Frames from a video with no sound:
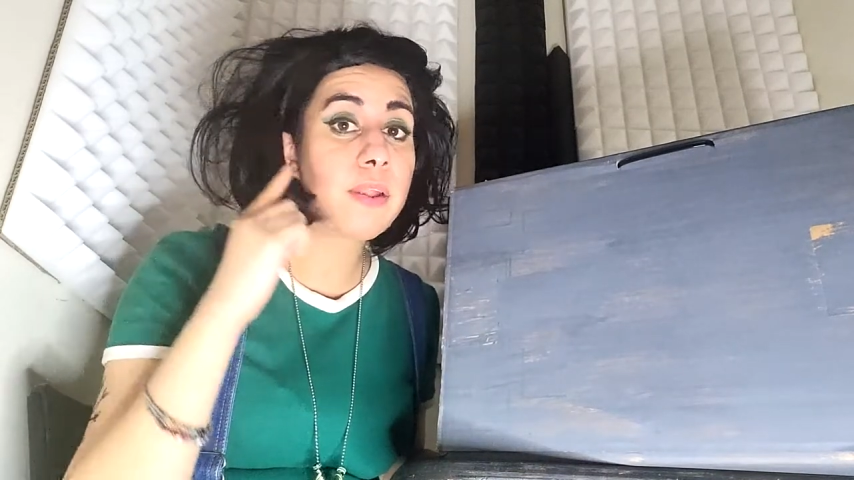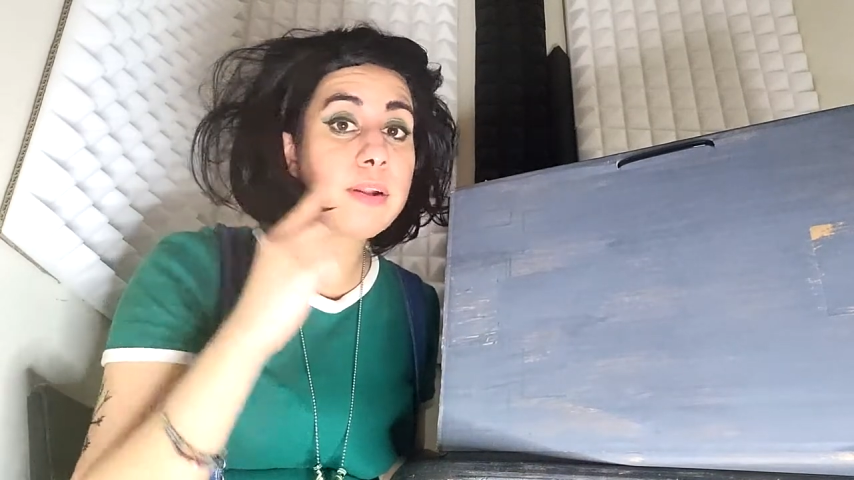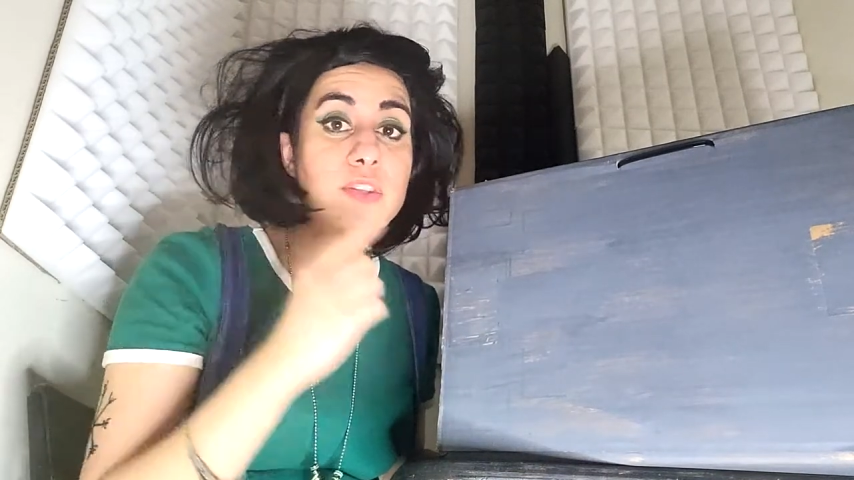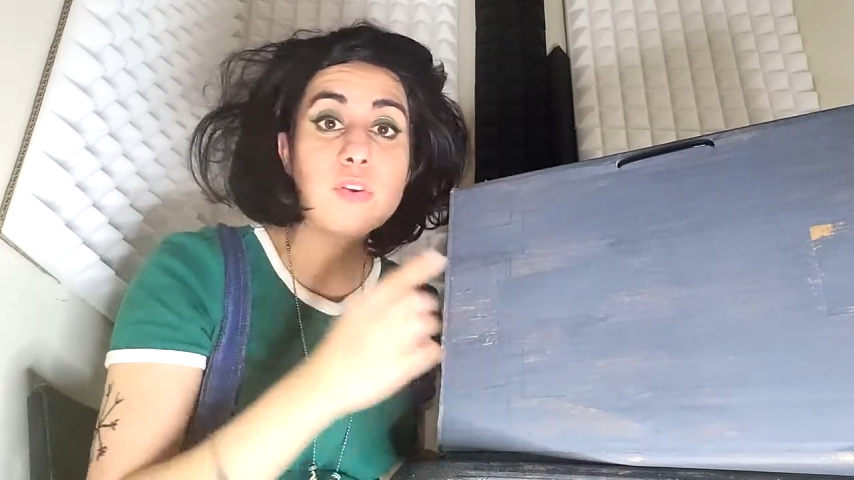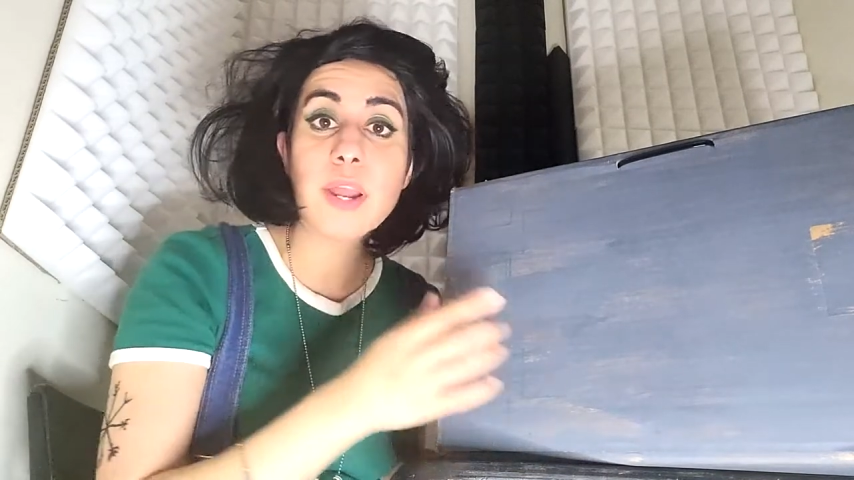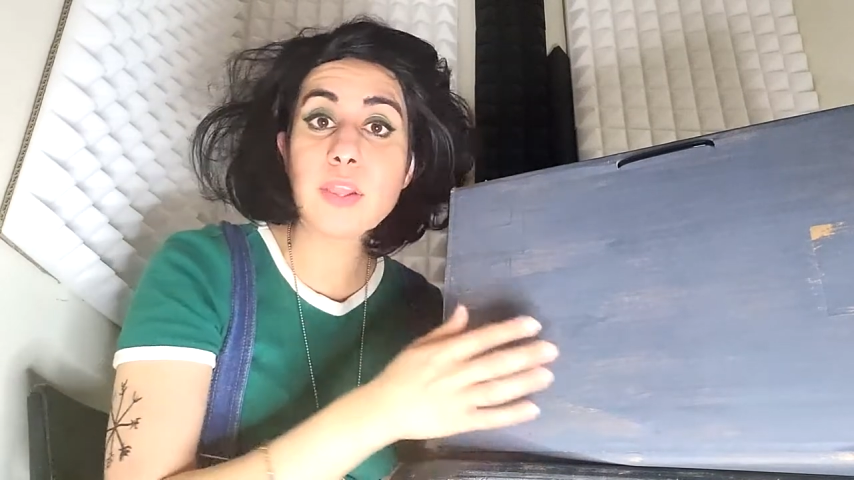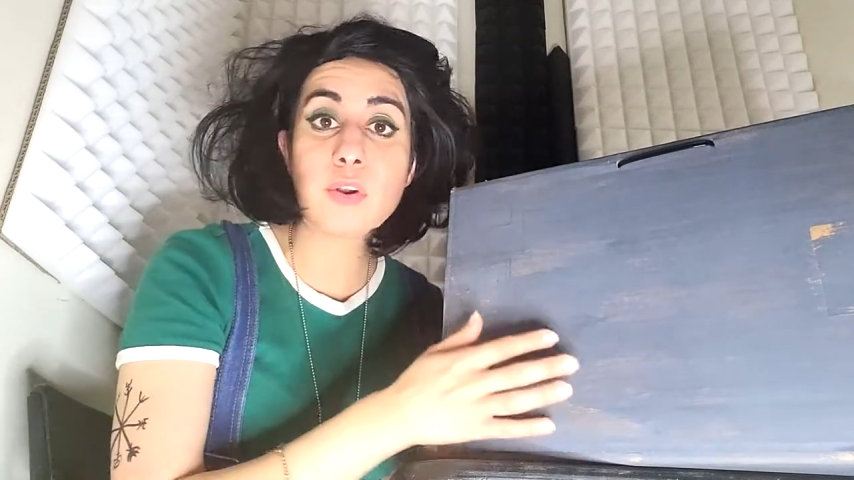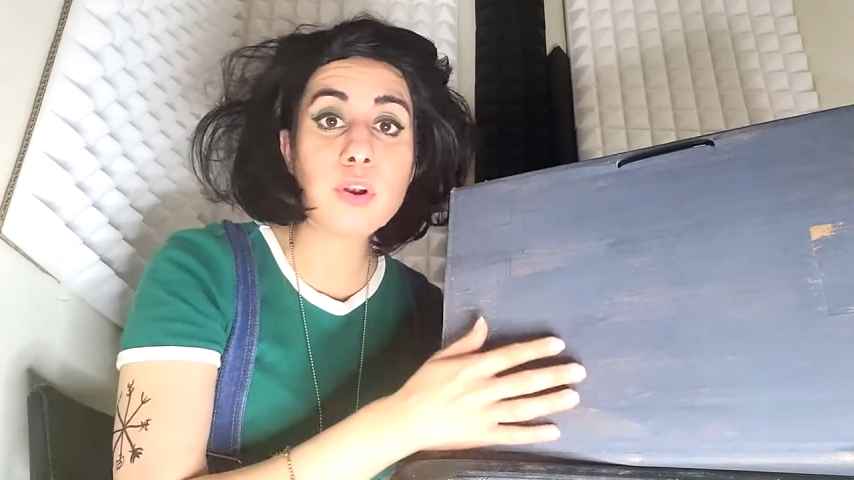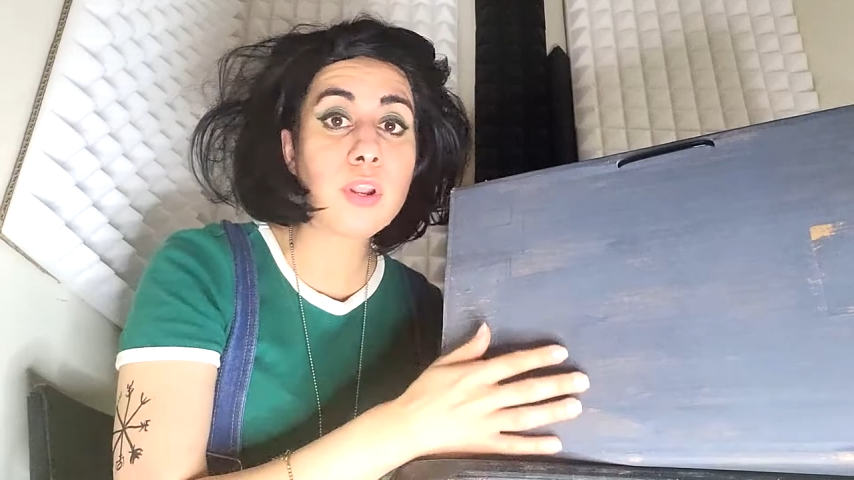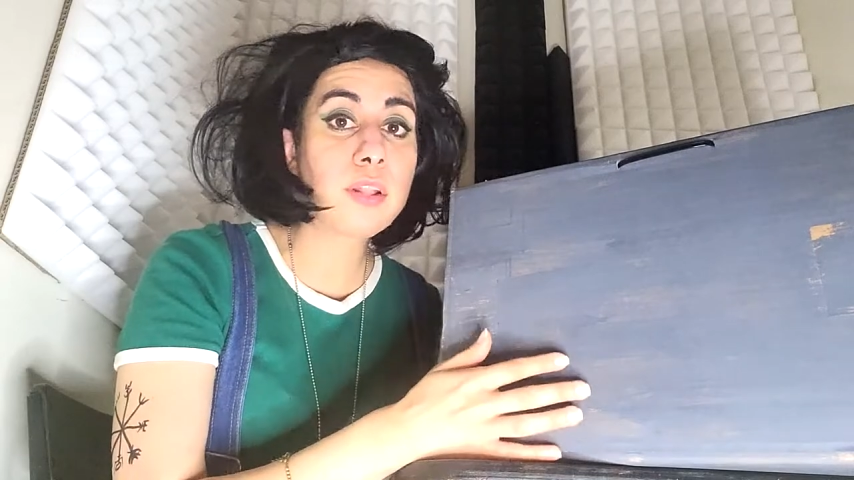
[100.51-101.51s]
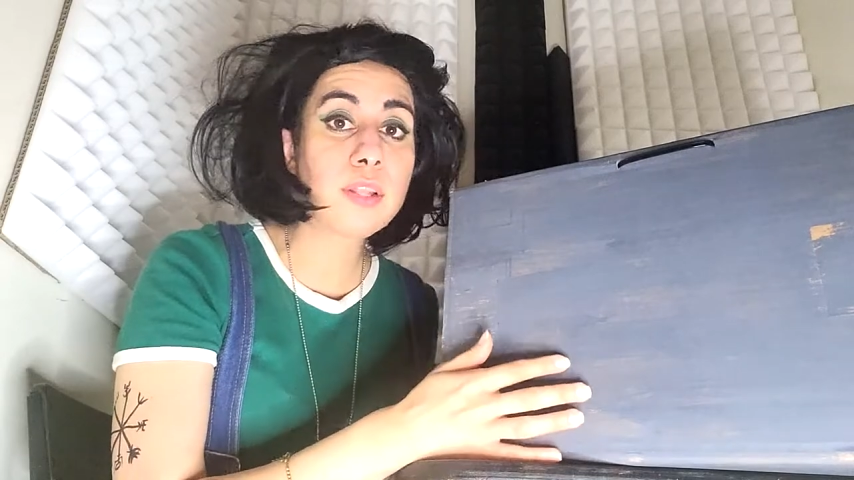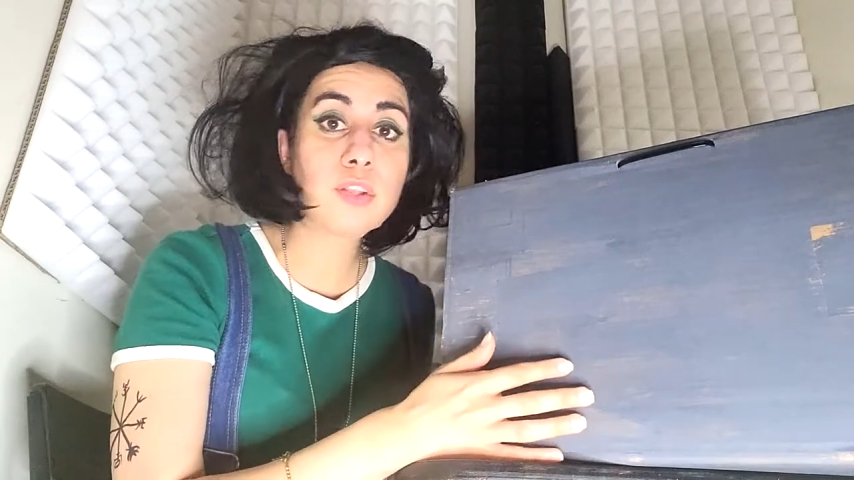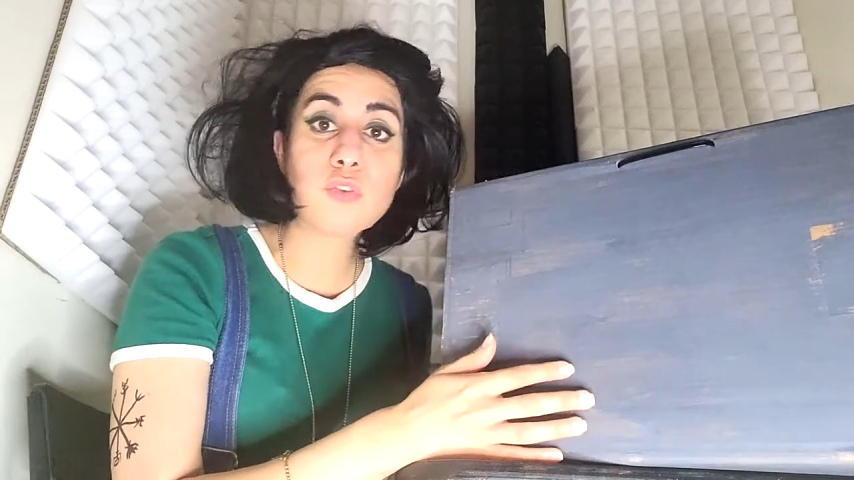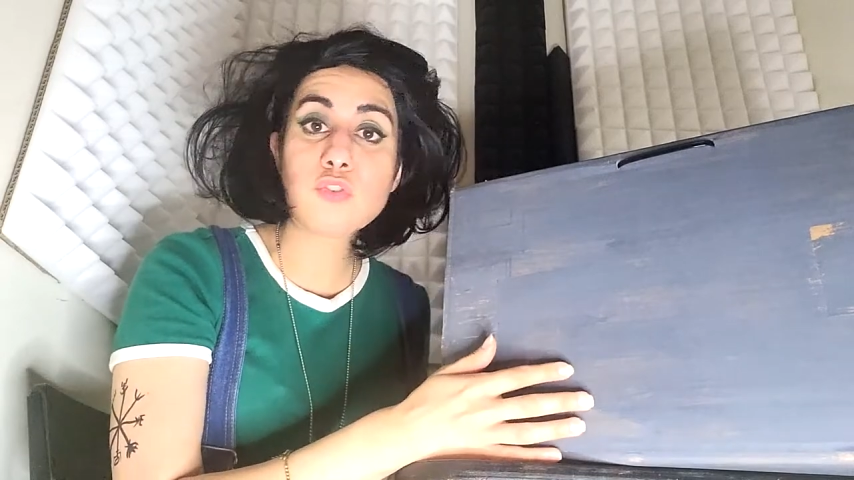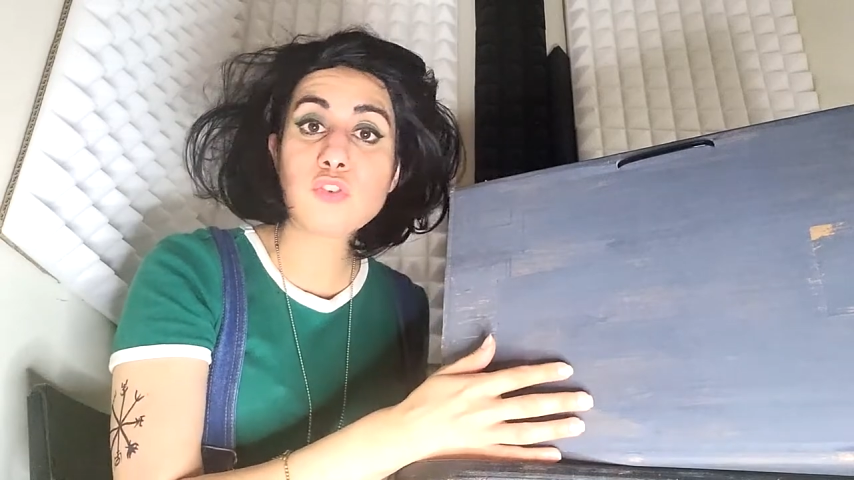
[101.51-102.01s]
it's right or not and
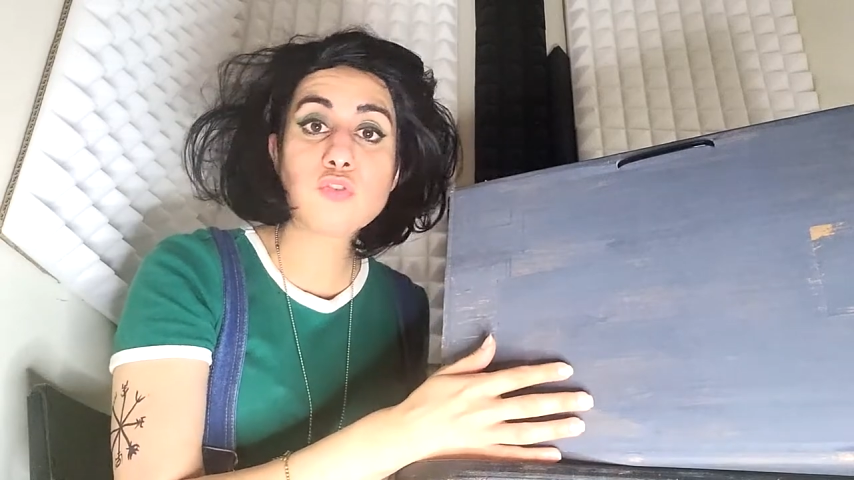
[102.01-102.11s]
you just